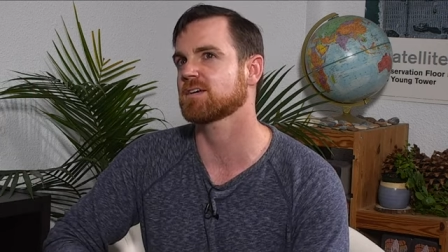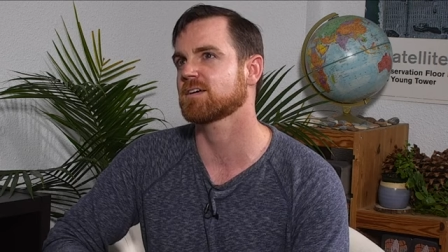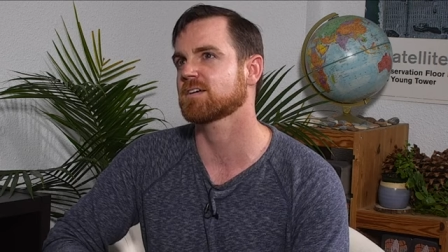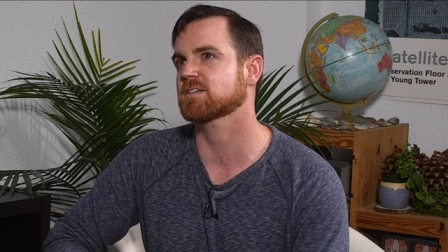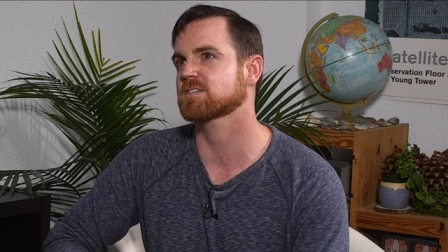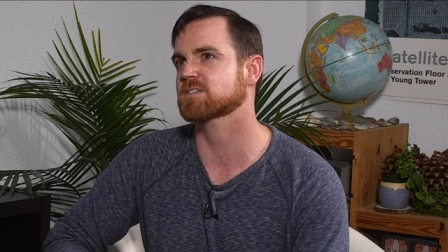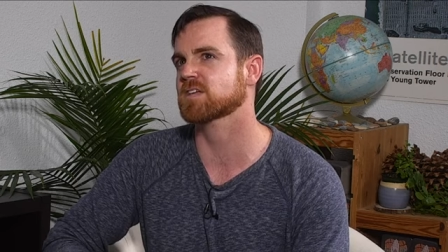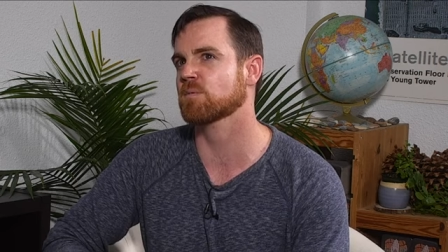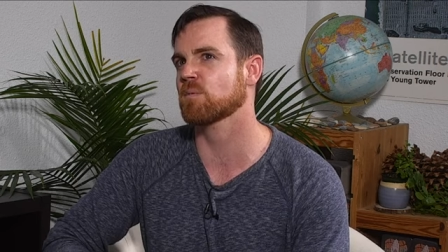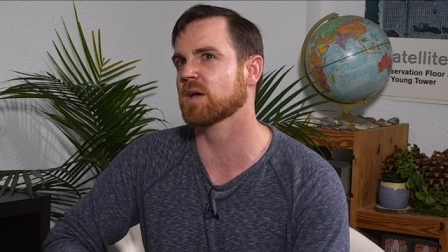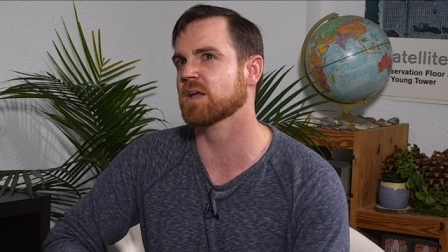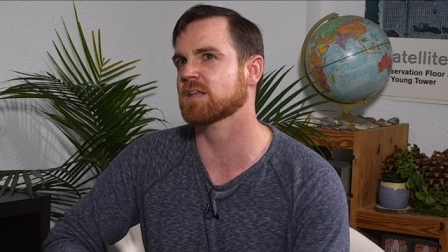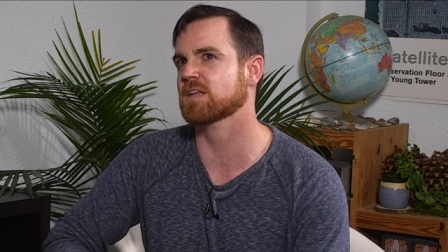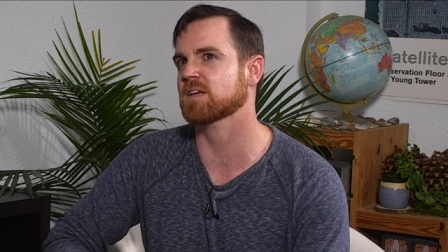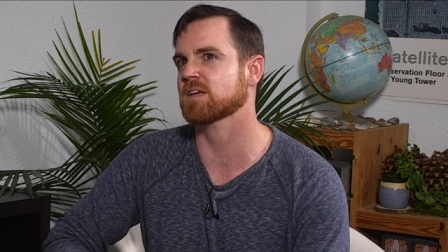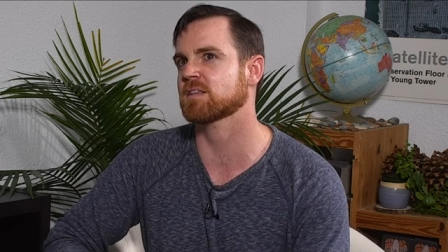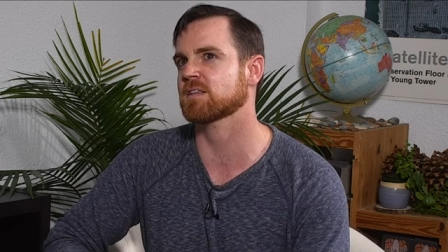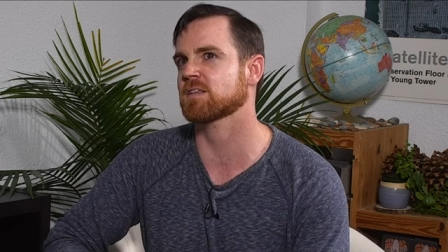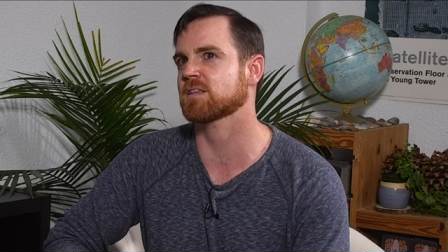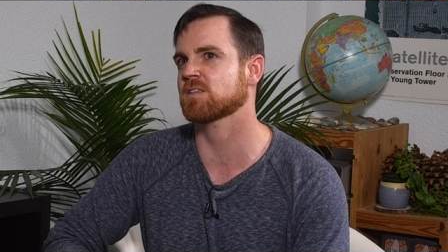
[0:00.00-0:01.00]
some
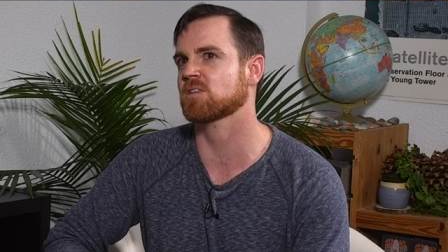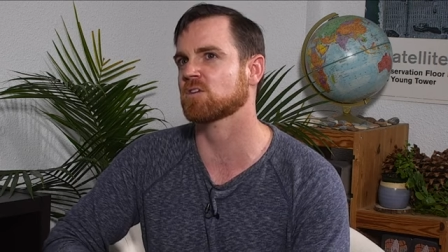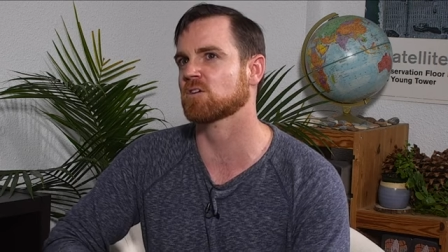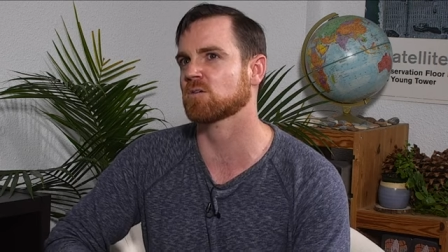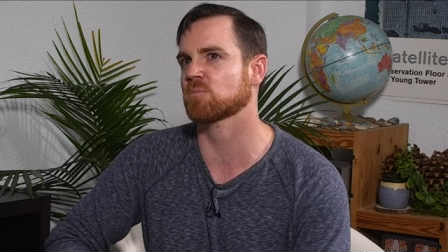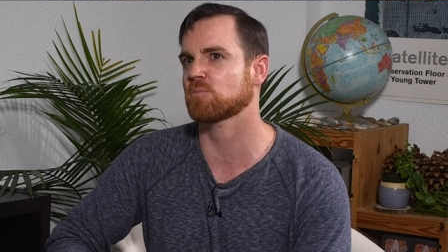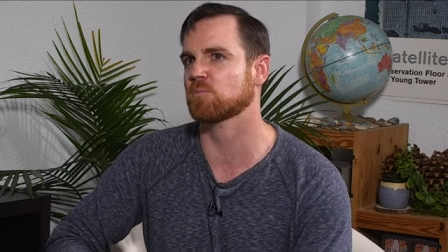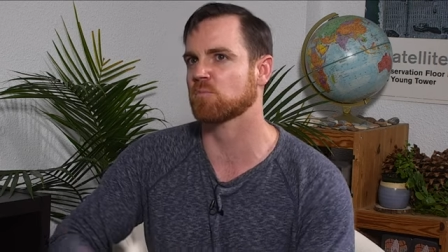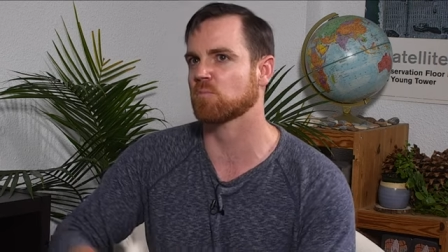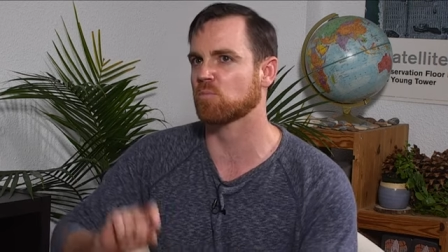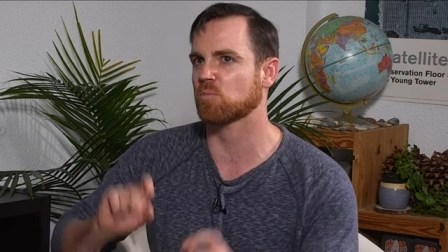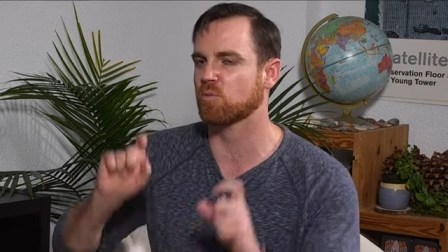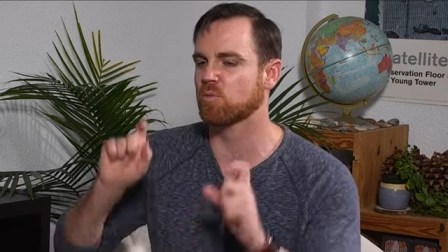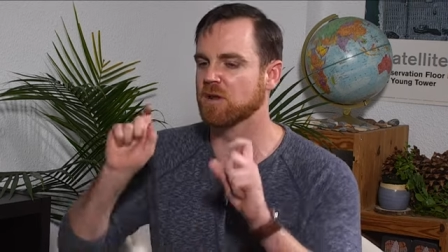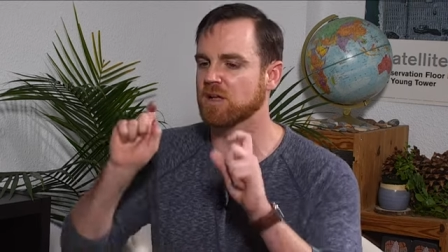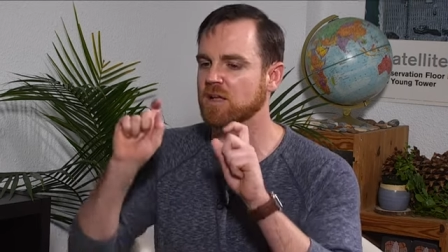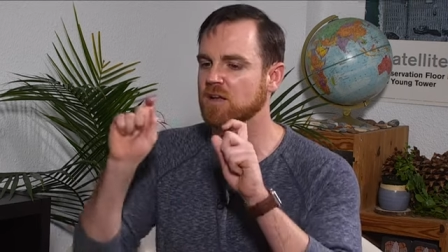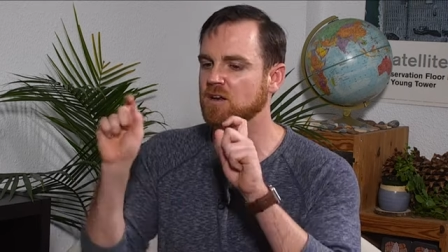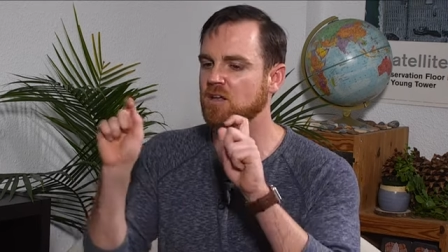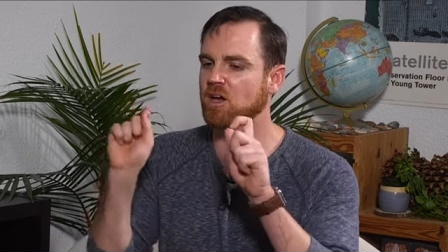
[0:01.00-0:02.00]
idea that you're
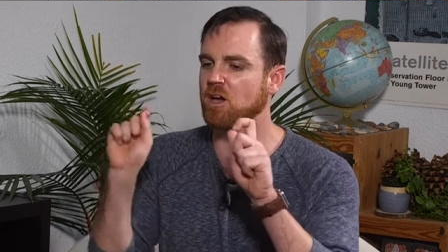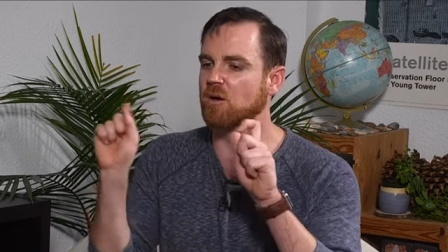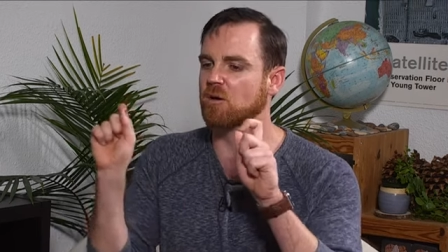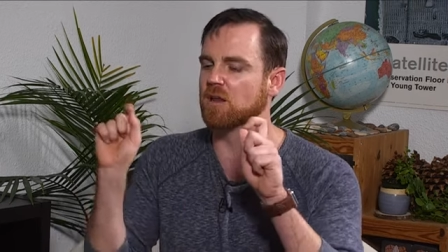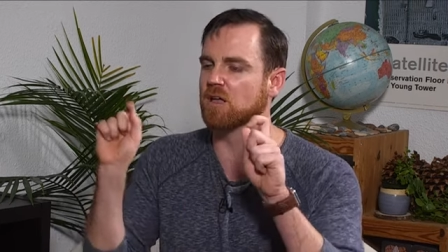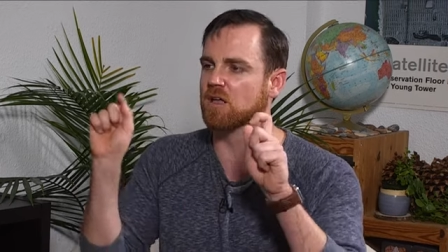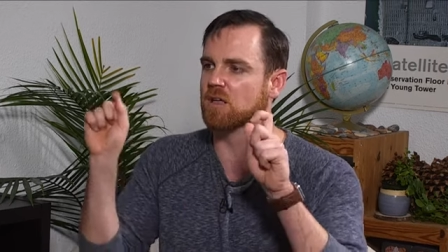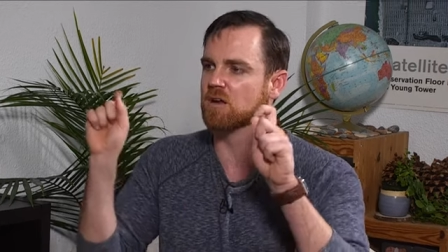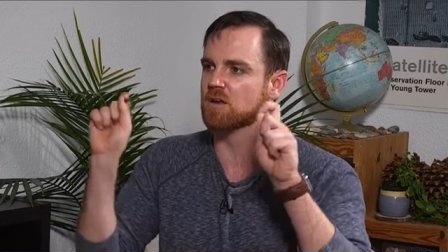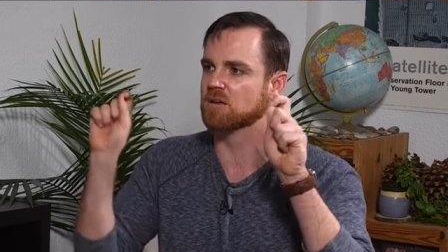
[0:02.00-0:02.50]
re-encoding